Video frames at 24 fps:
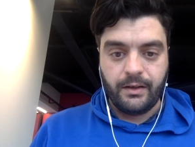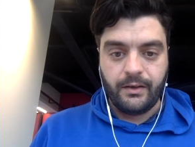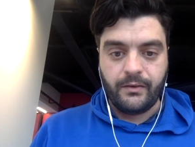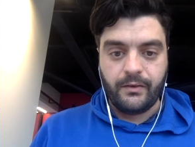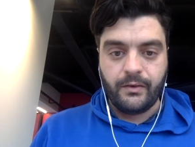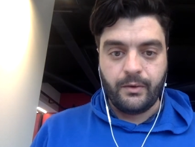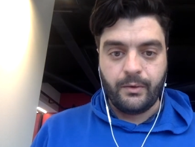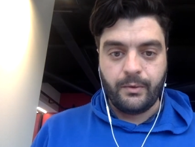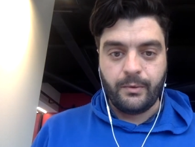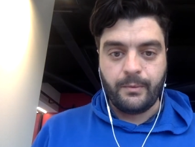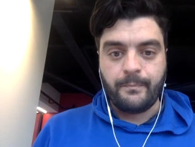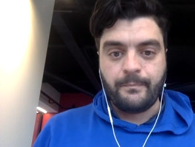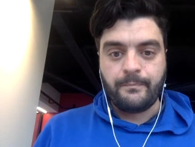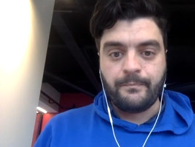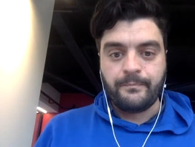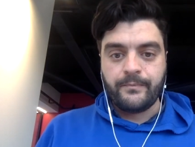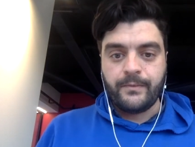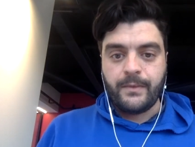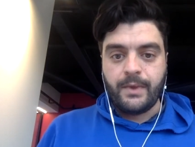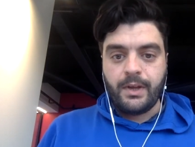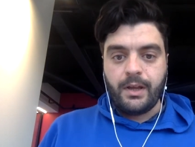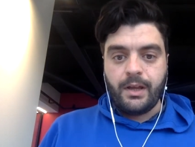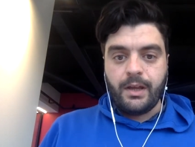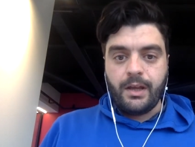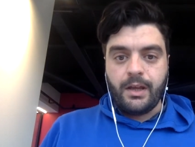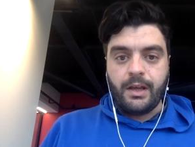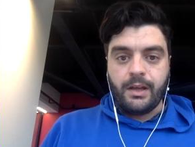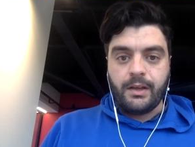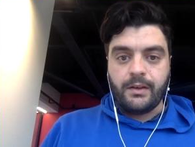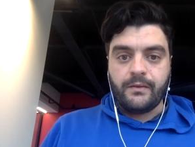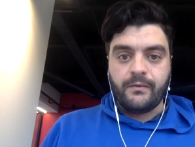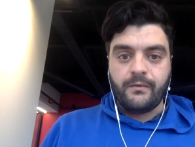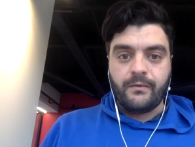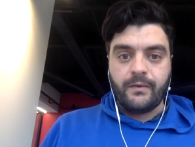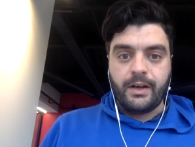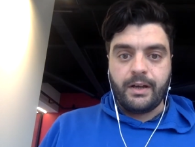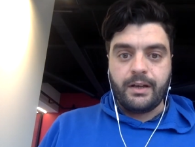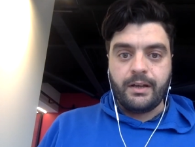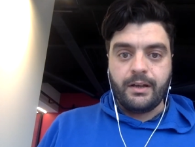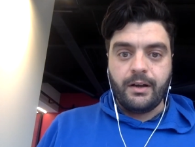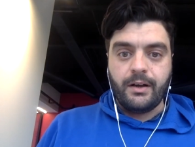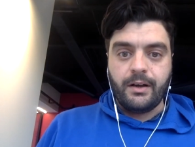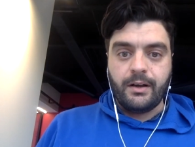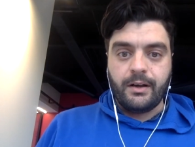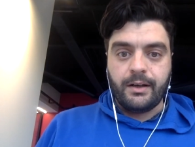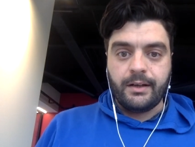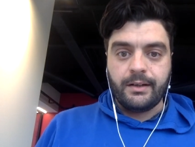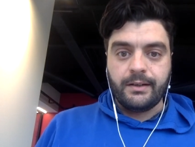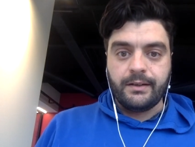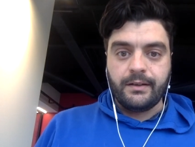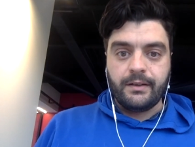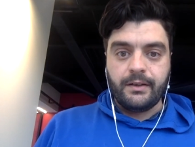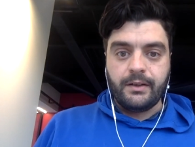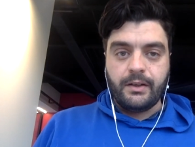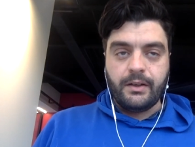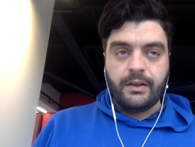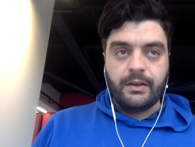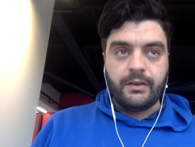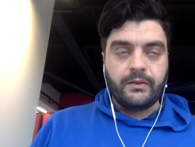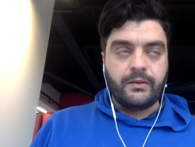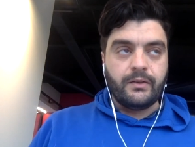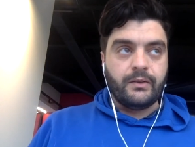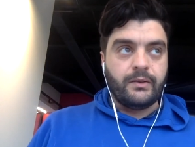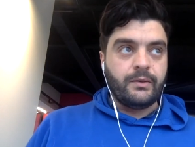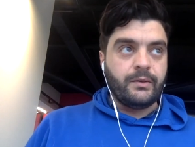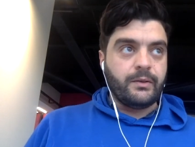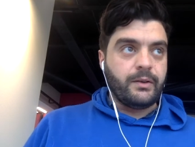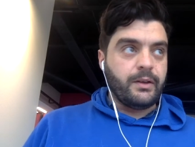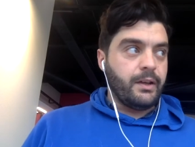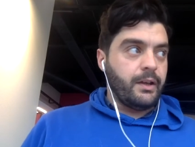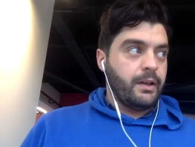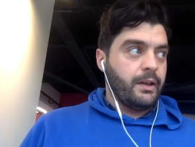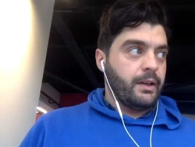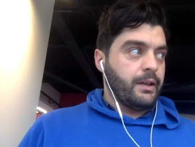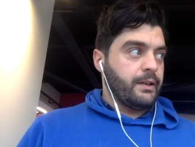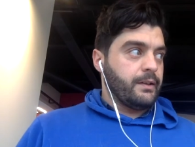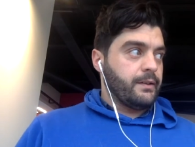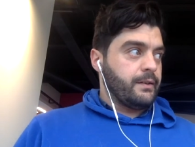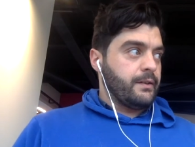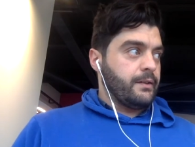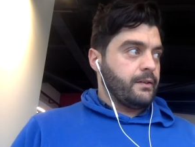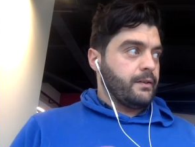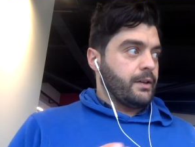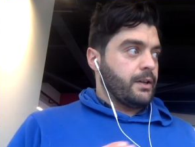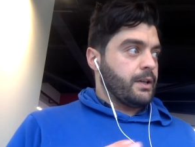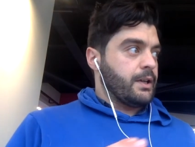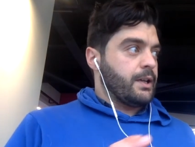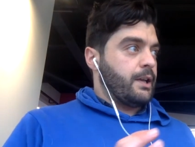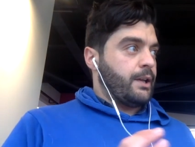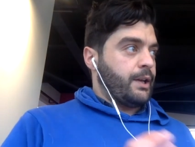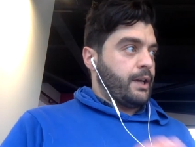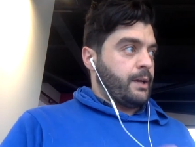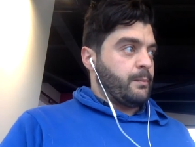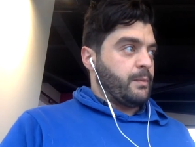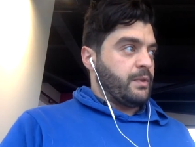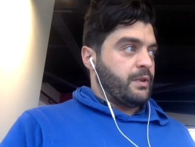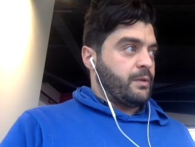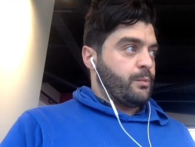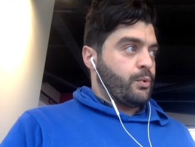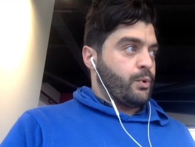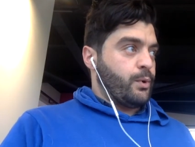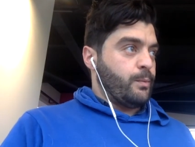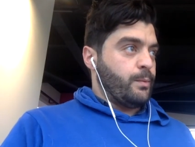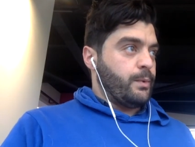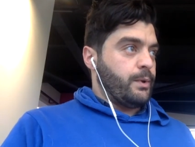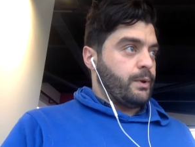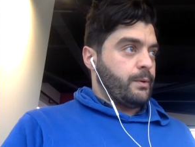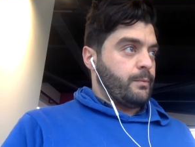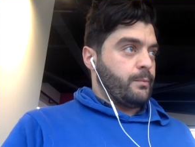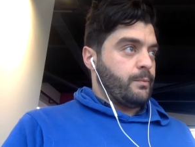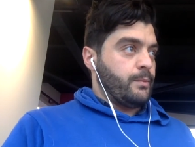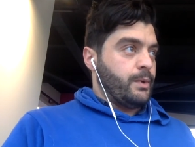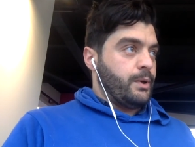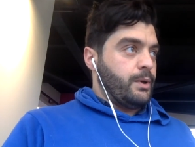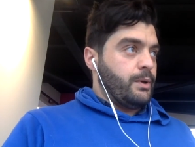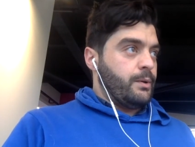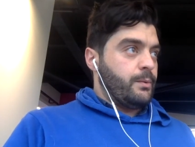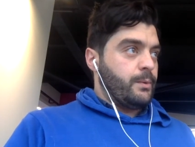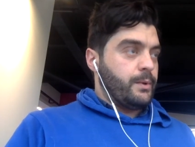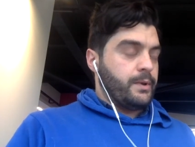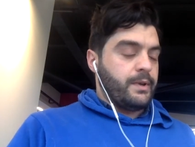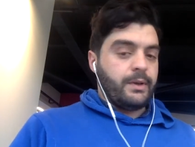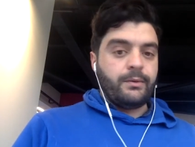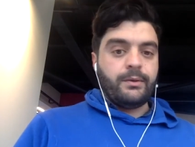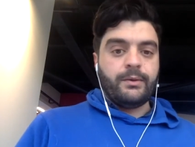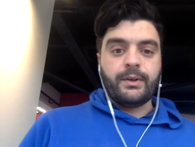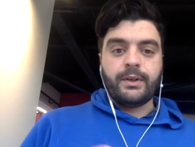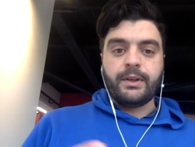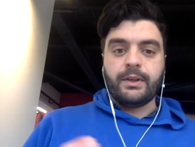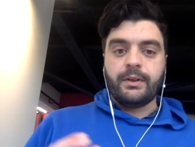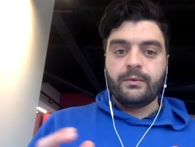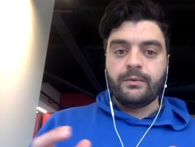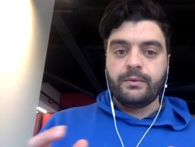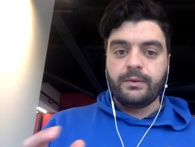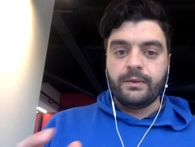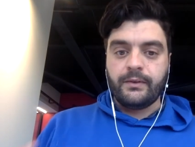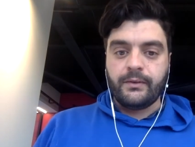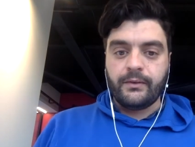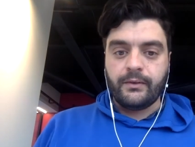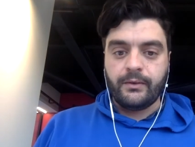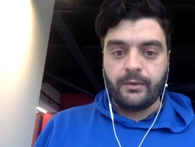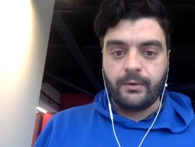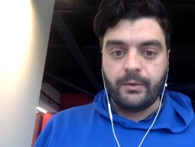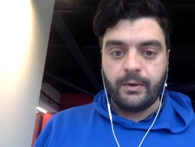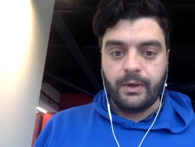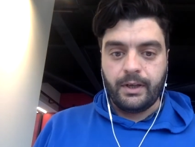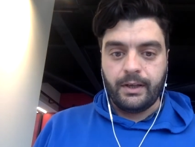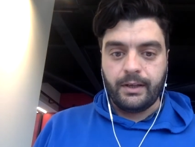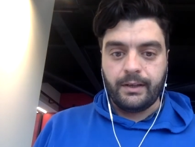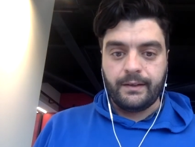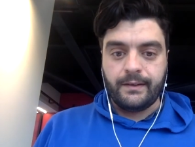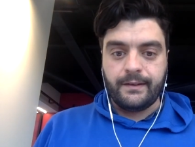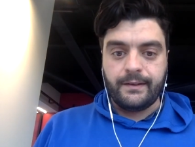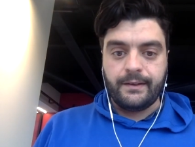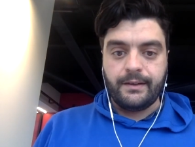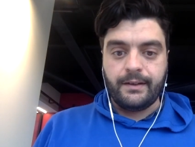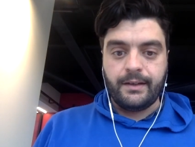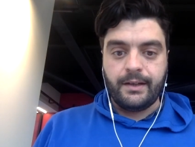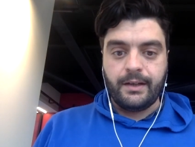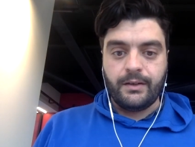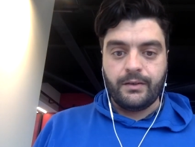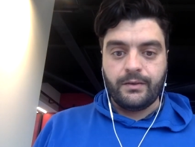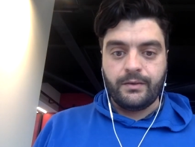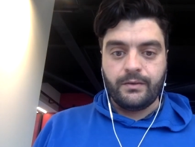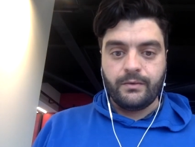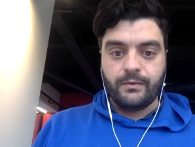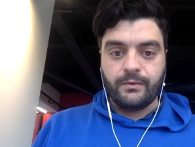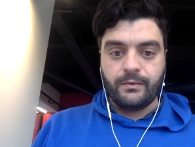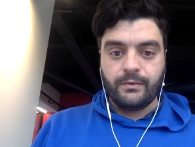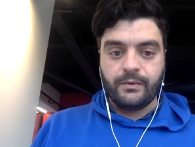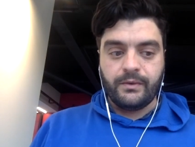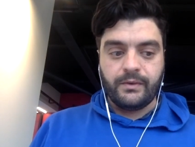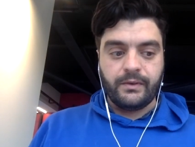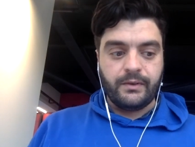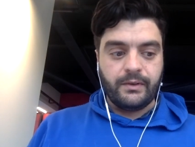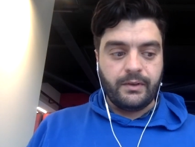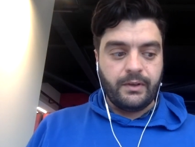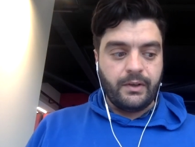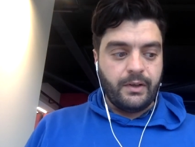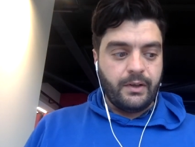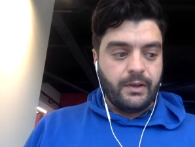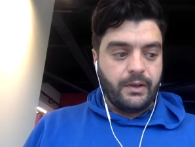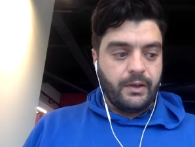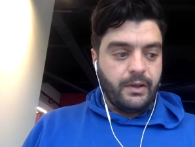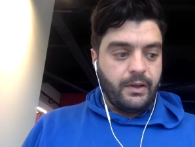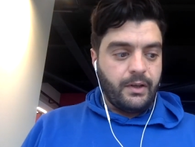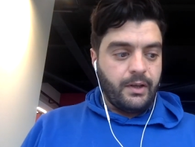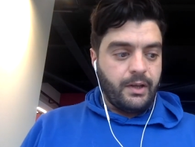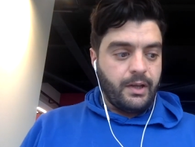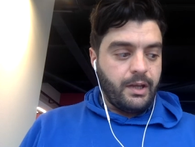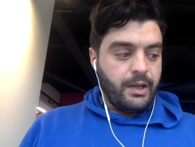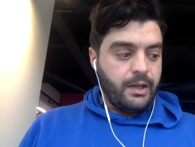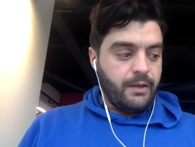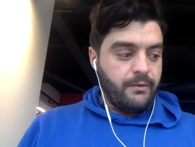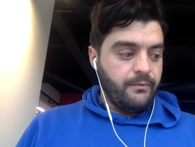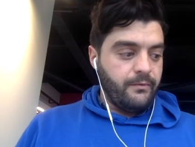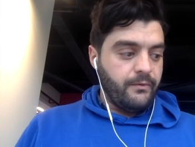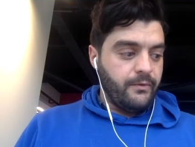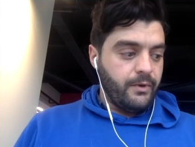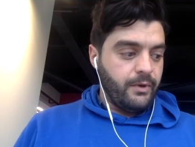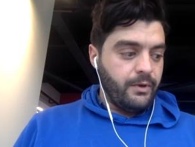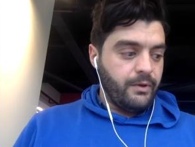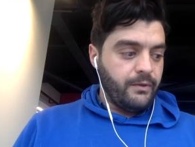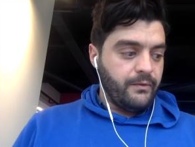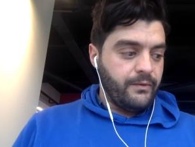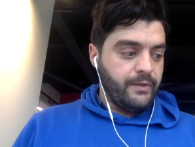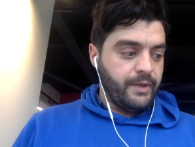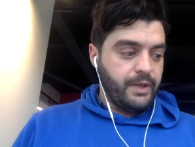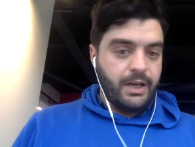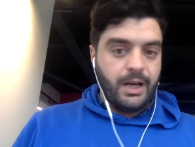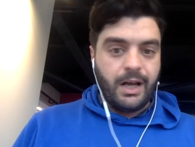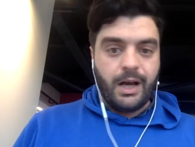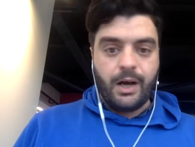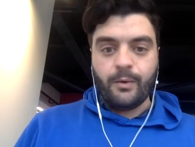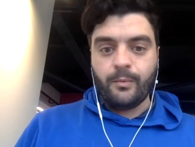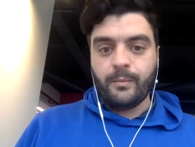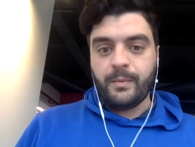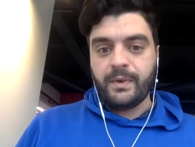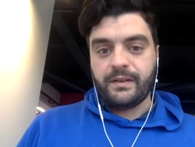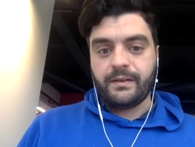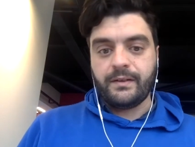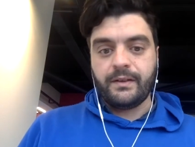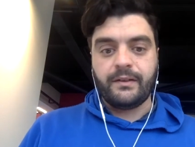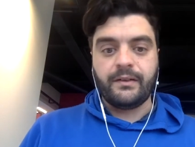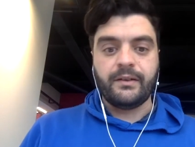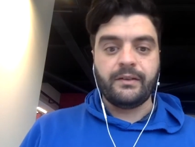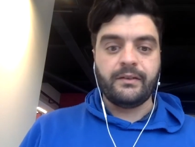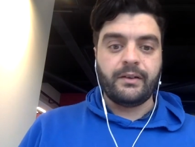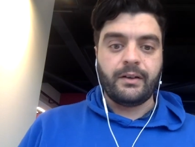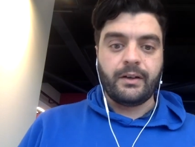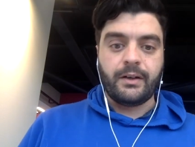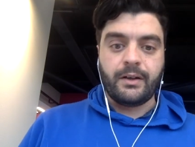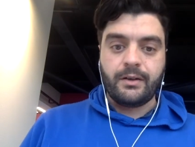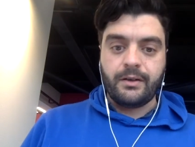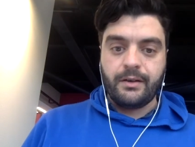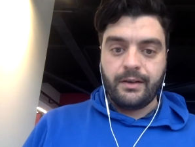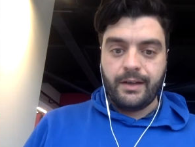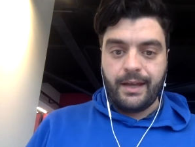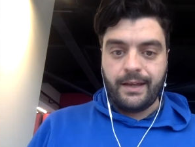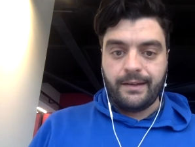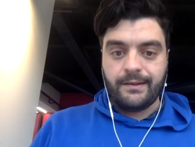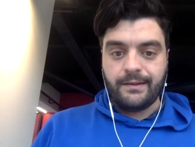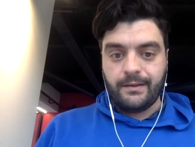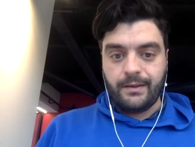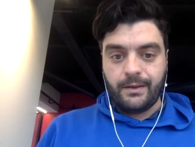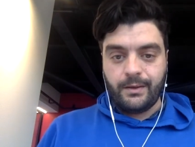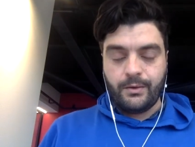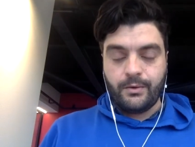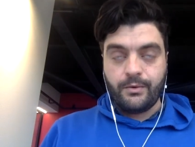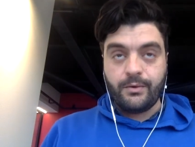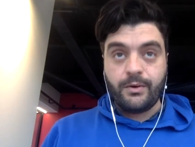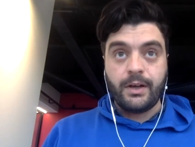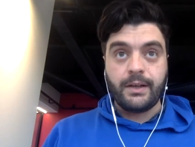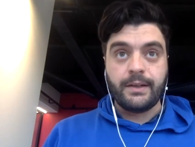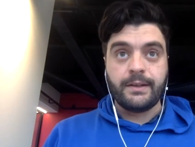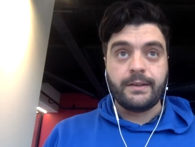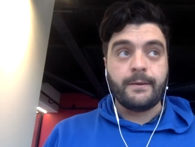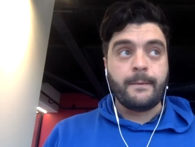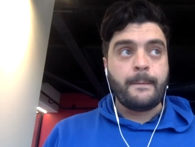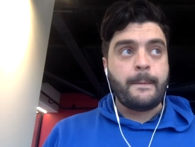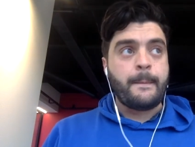So it's very hard to look at the climate problem without looking also at issues involved in how businesses are created and run,